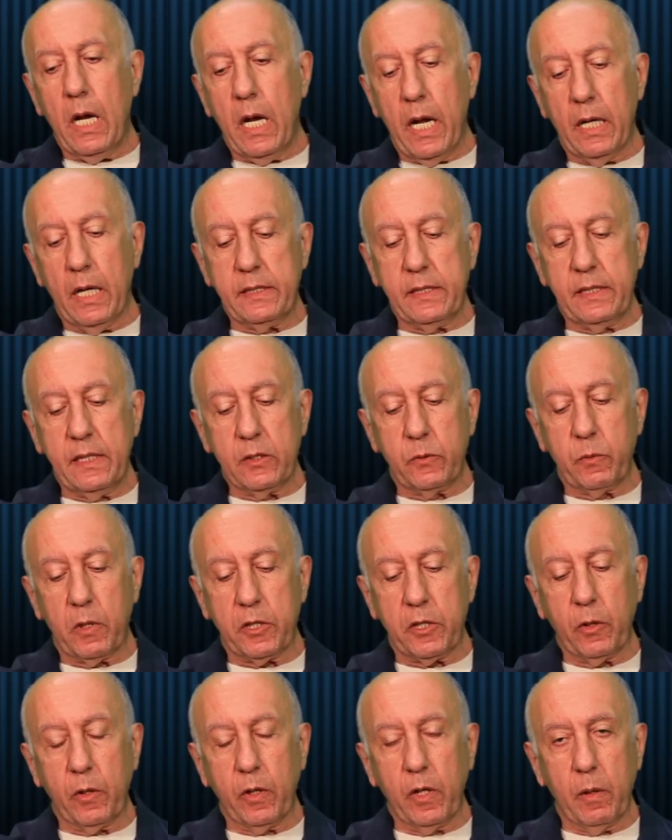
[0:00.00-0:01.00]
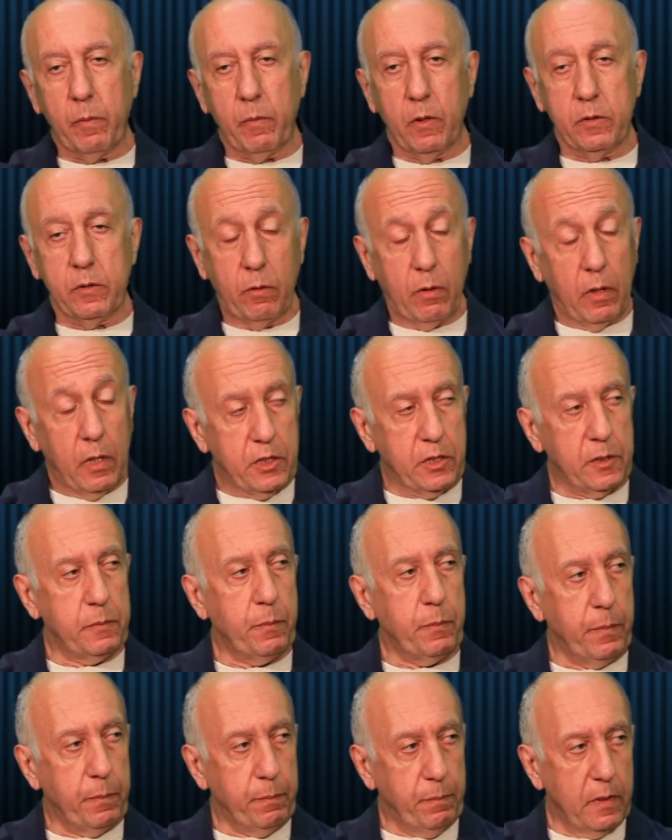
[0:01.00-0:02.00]
And since we're talking about
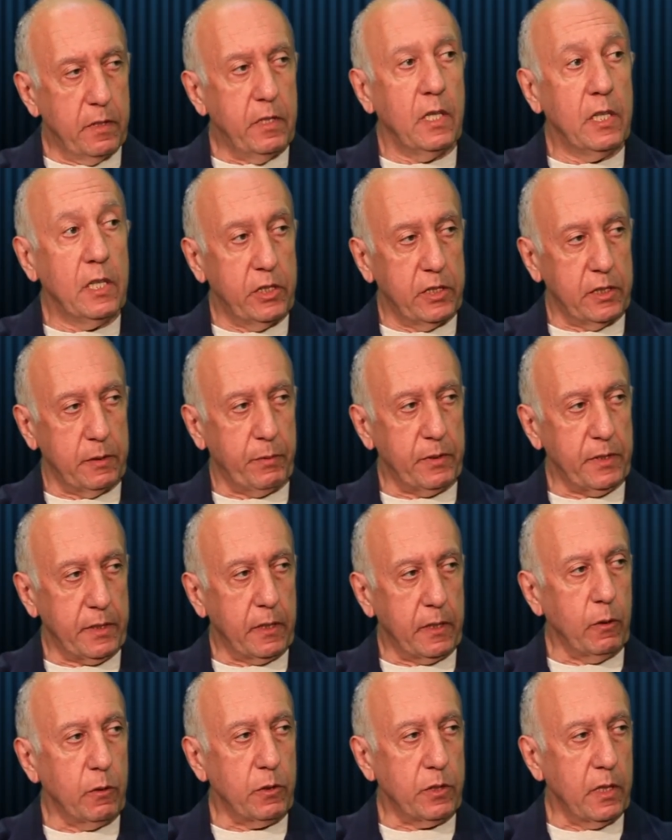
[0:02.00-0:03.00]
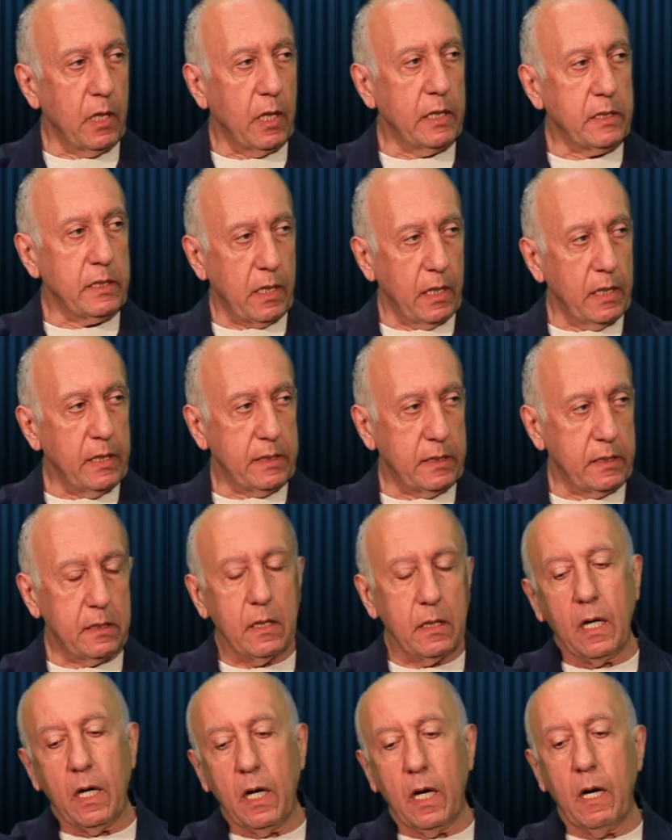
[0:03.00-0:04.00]
religious persecution, let's
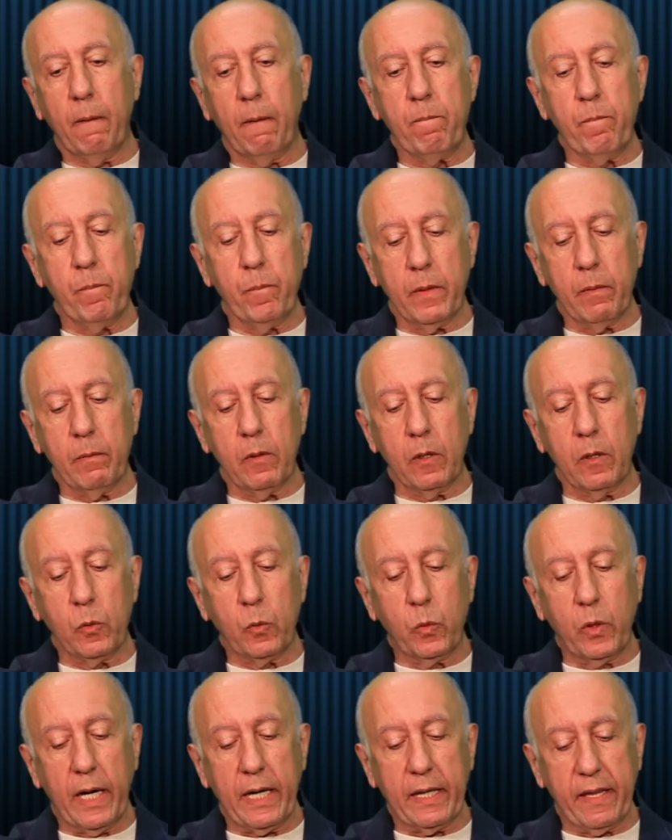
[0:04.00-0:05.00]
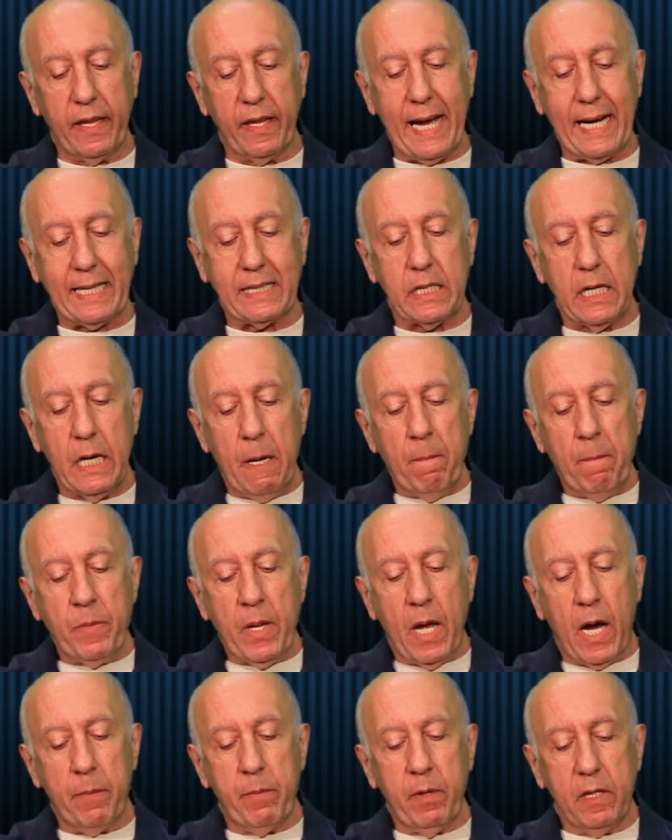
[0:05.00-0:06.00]
look at that.
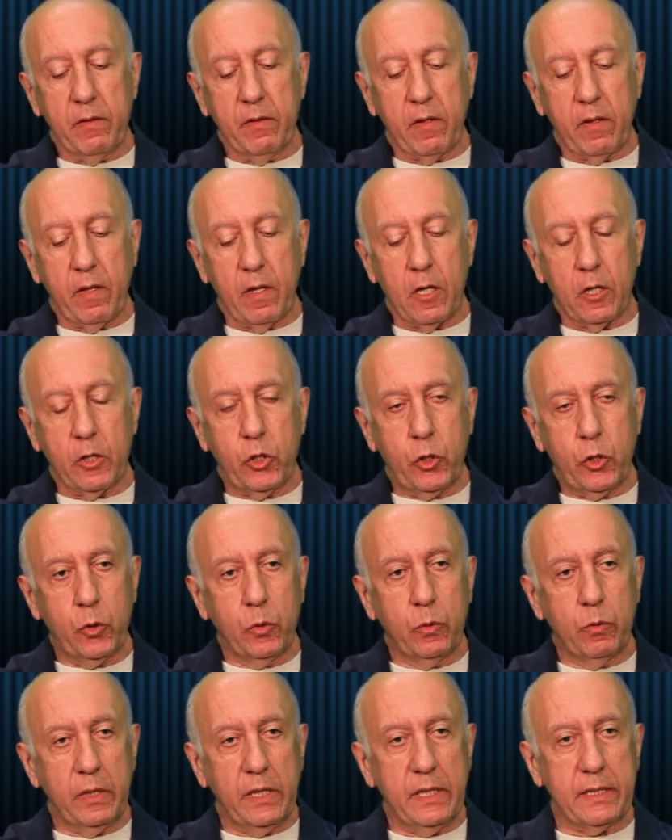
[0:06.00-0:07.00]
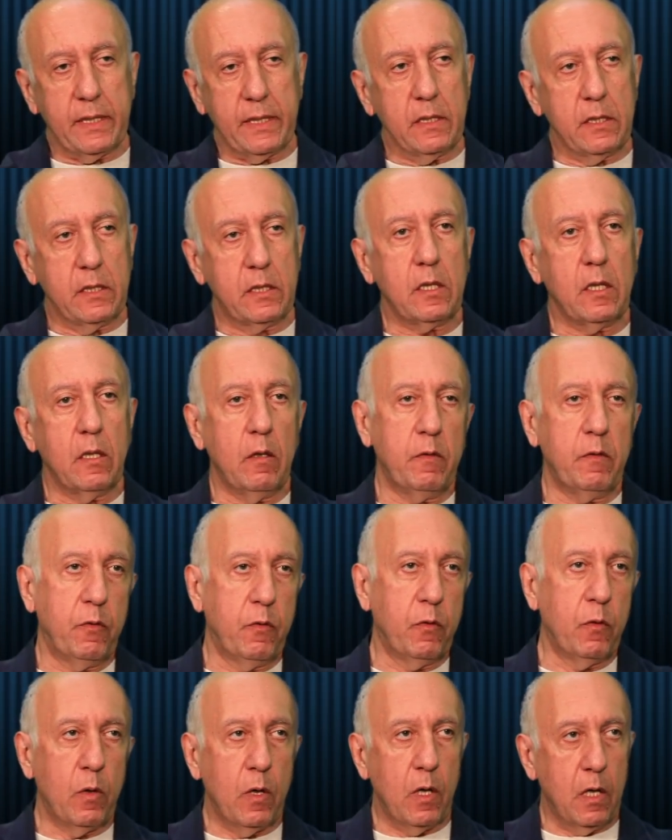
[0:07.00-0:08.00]
I believe that there are two reasons
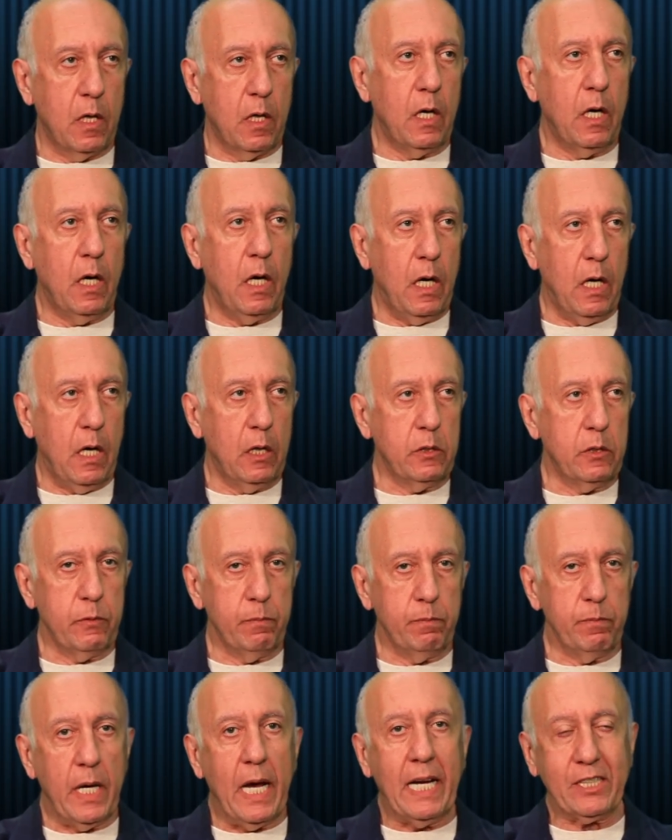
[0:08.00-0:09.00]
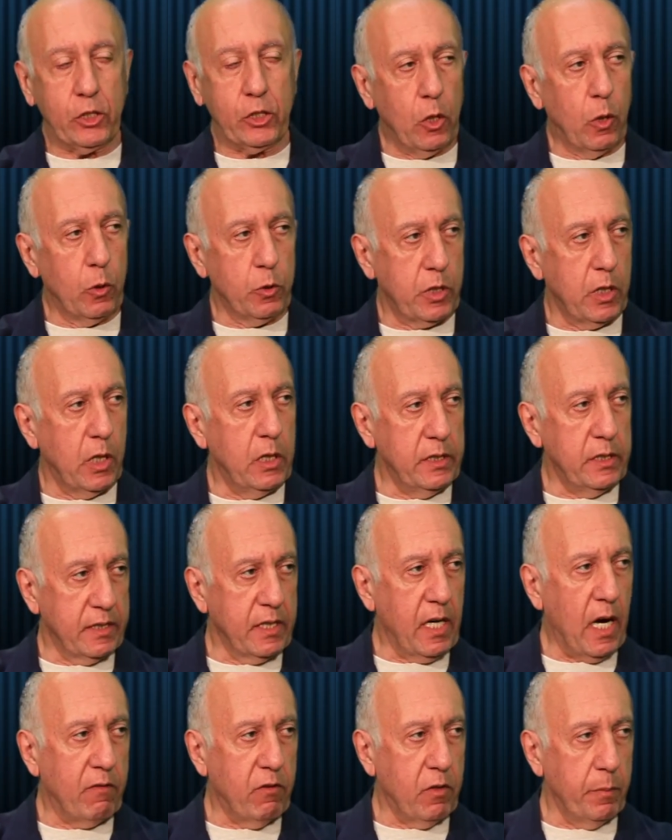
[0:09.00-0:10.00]
for a socialist
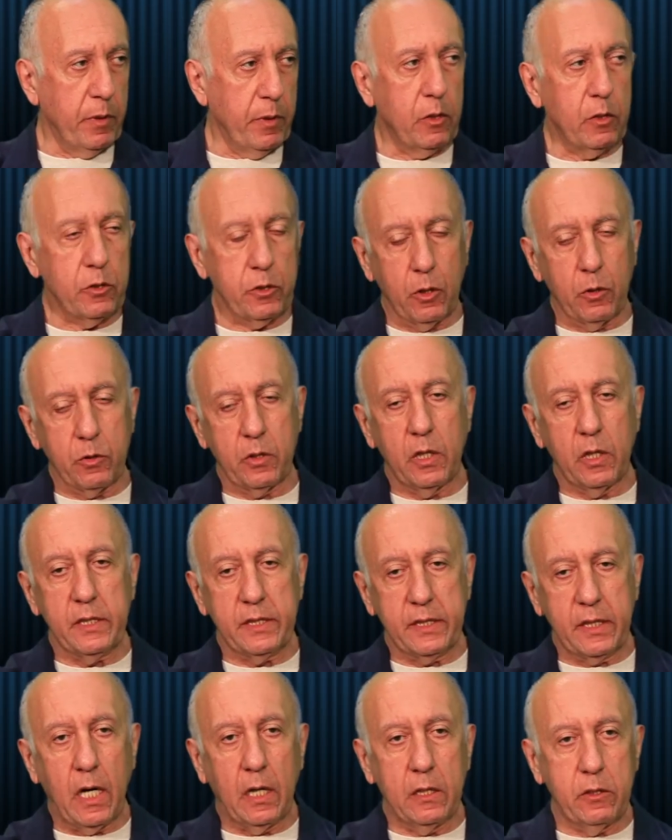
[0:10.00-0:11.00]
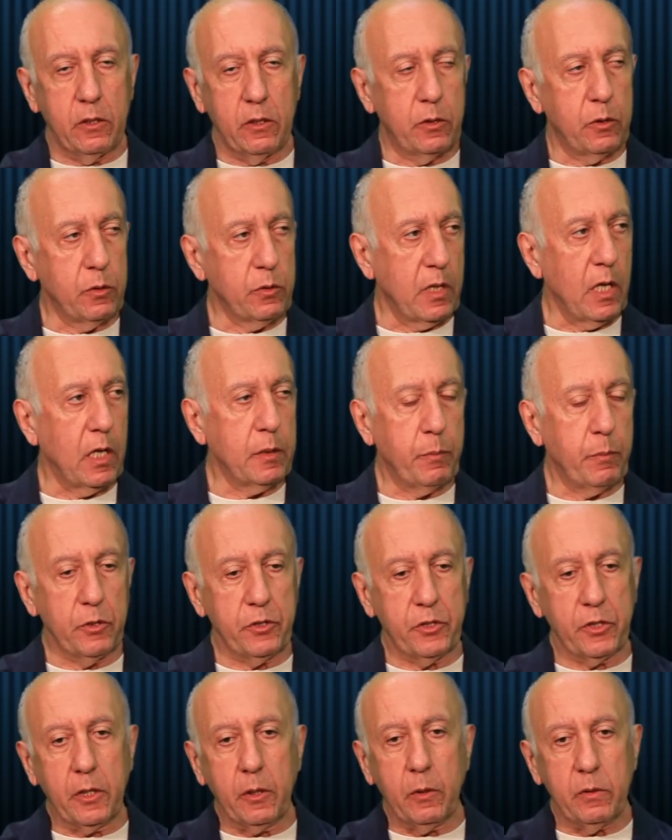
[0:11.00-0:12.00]
government, a socialist country, to start
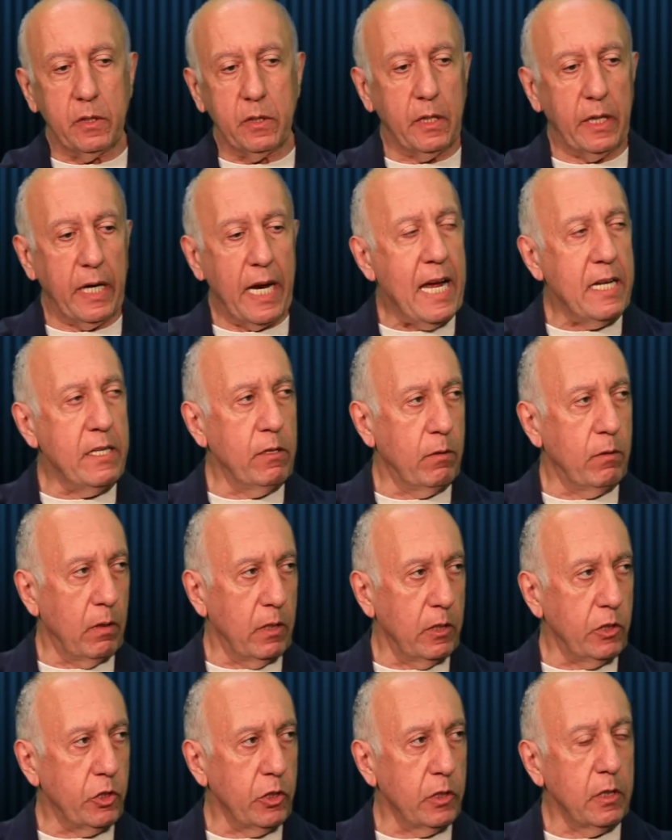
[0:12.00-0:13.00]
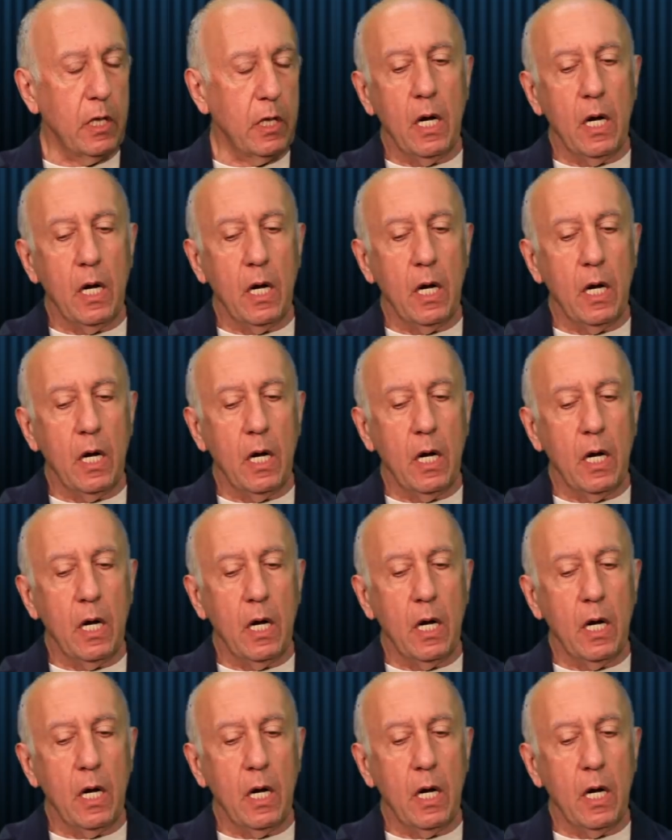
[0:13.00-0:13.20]
prosecuting any religion.